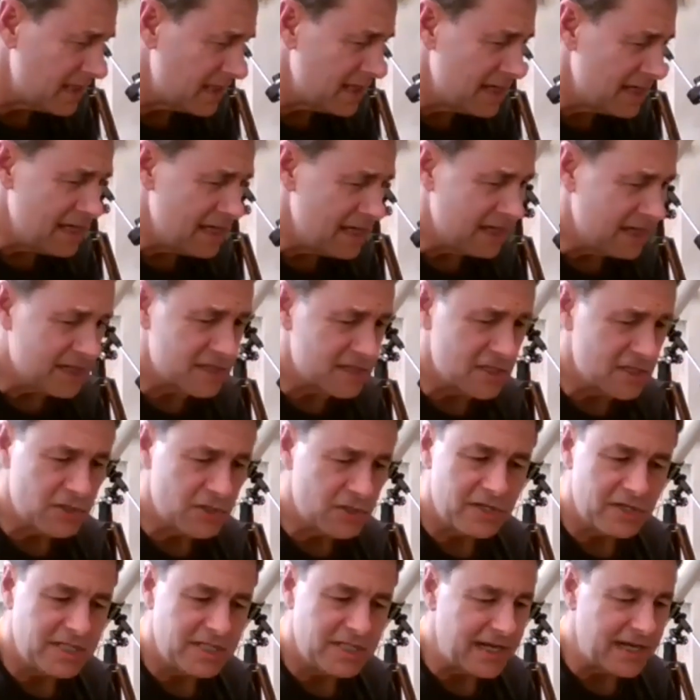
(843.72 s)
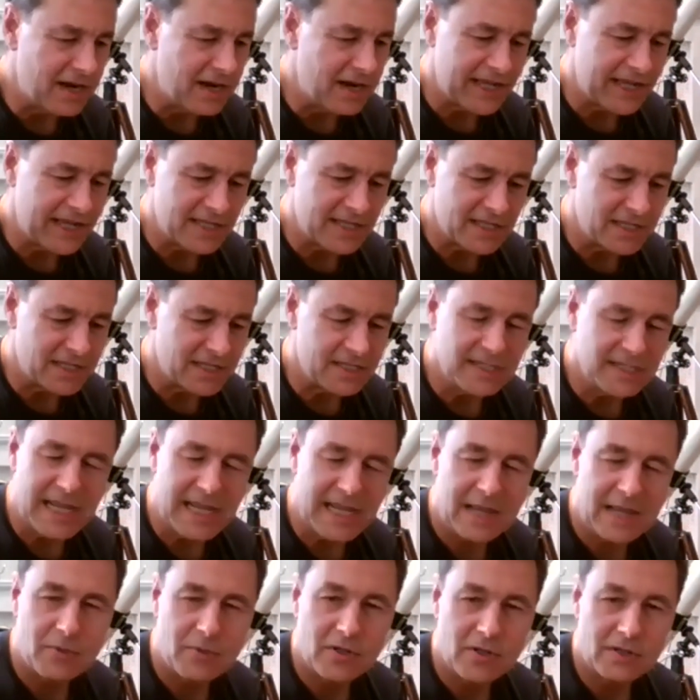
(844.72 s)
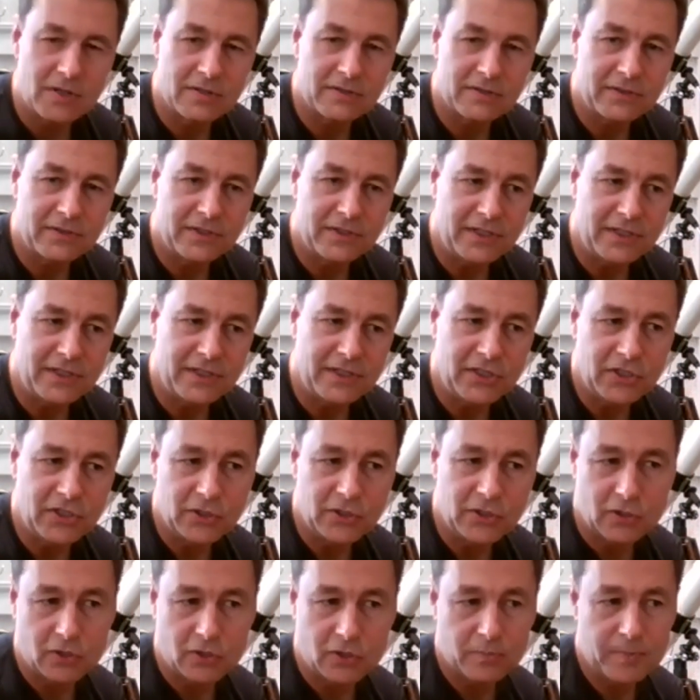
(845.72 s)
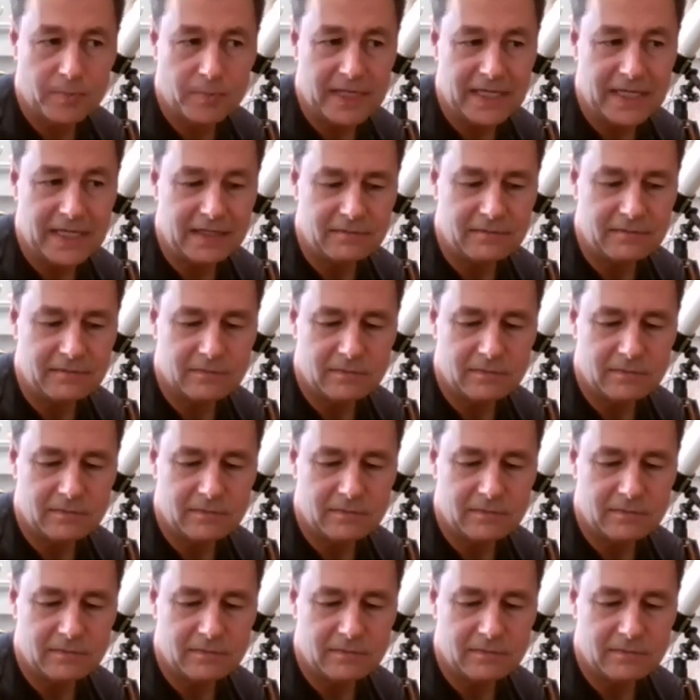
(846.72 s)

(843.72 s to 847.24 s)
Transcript: Because as soon as the air gets unstable, you'll be,